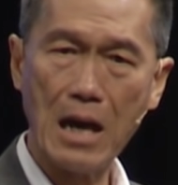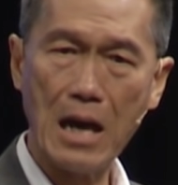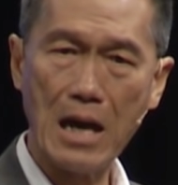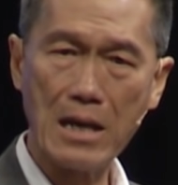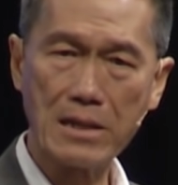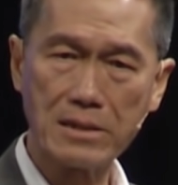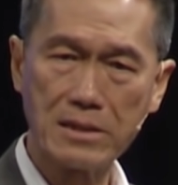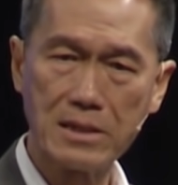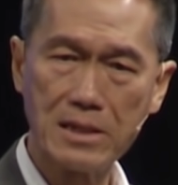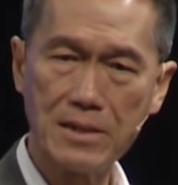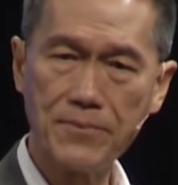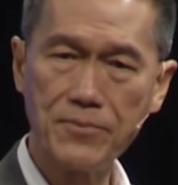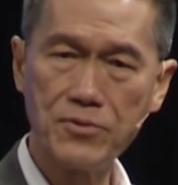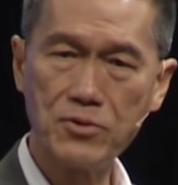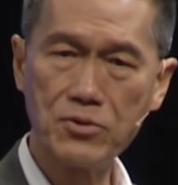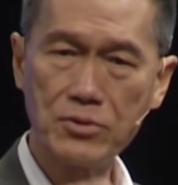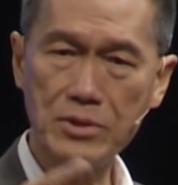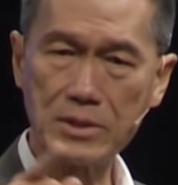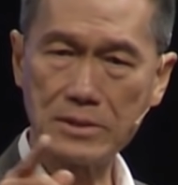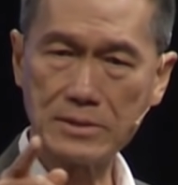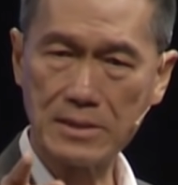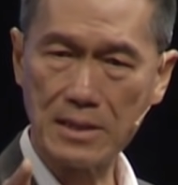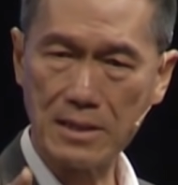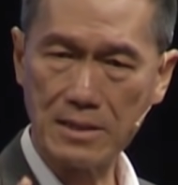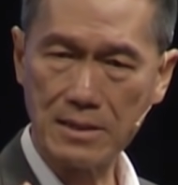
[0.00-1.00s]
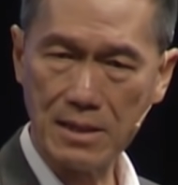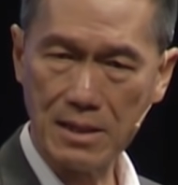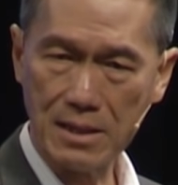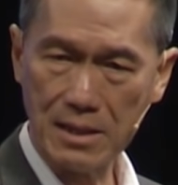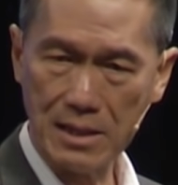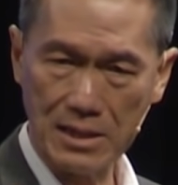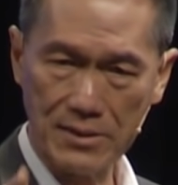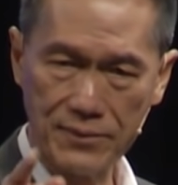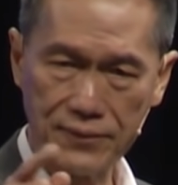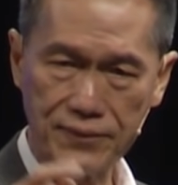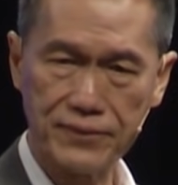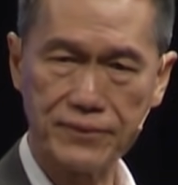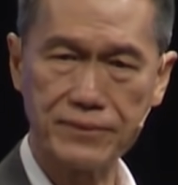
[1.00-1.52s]
I give you eternal
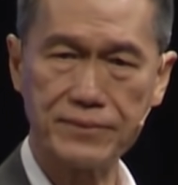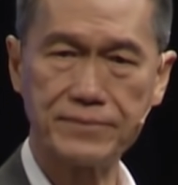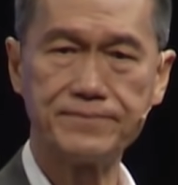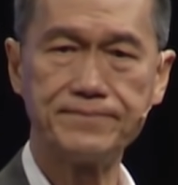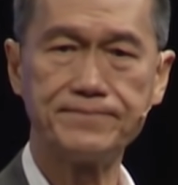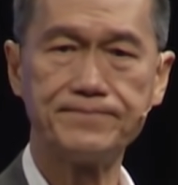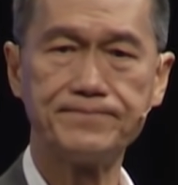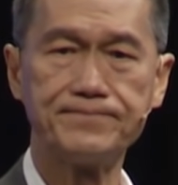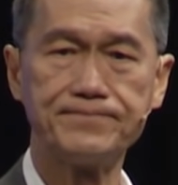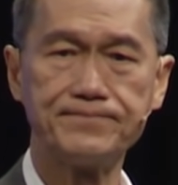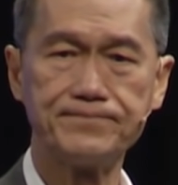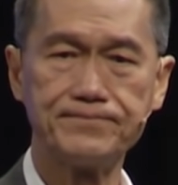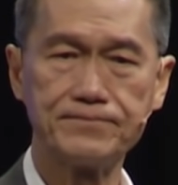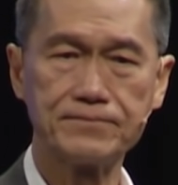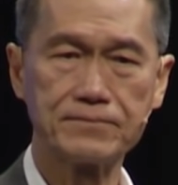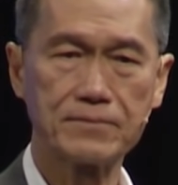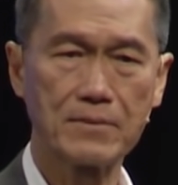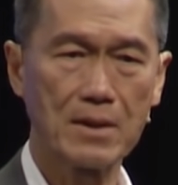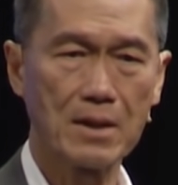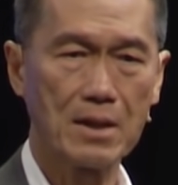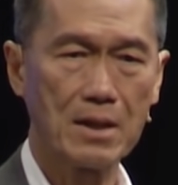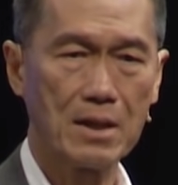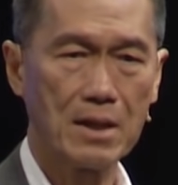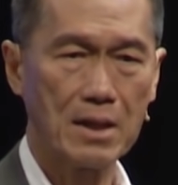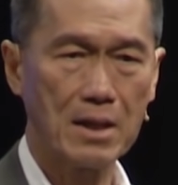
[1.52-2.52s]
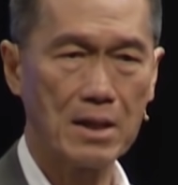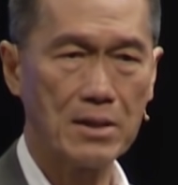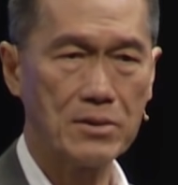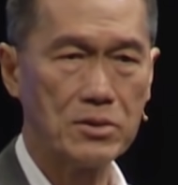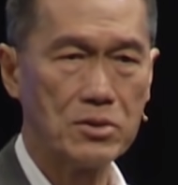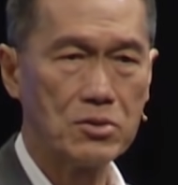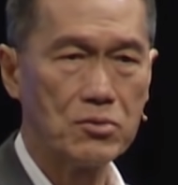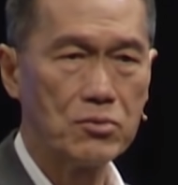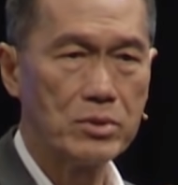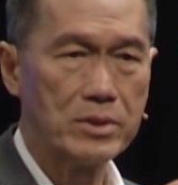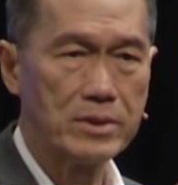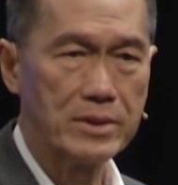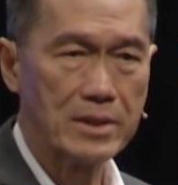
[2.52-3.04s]
life. and
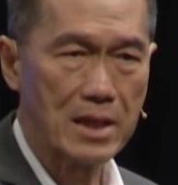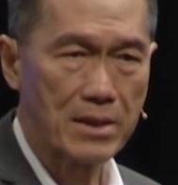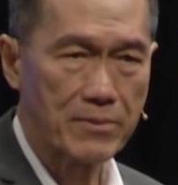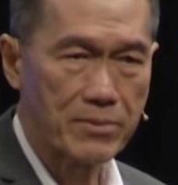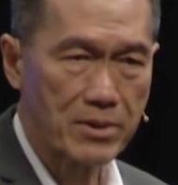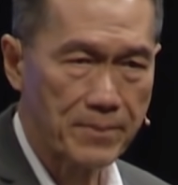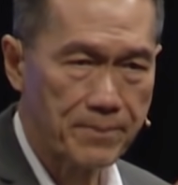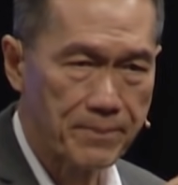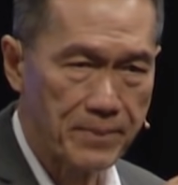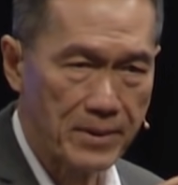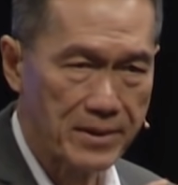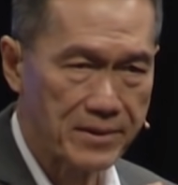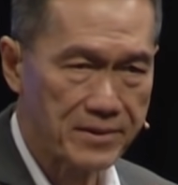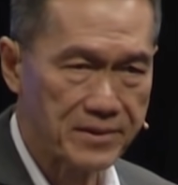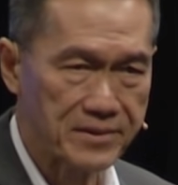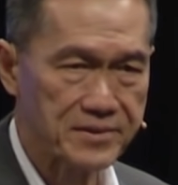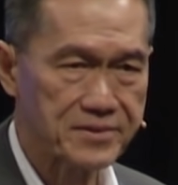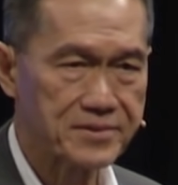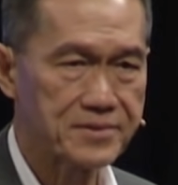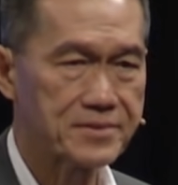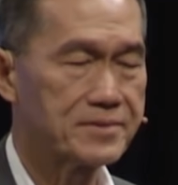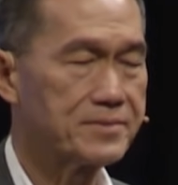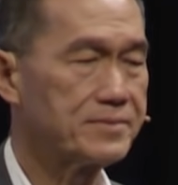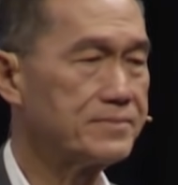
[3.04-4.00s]
you will never perish.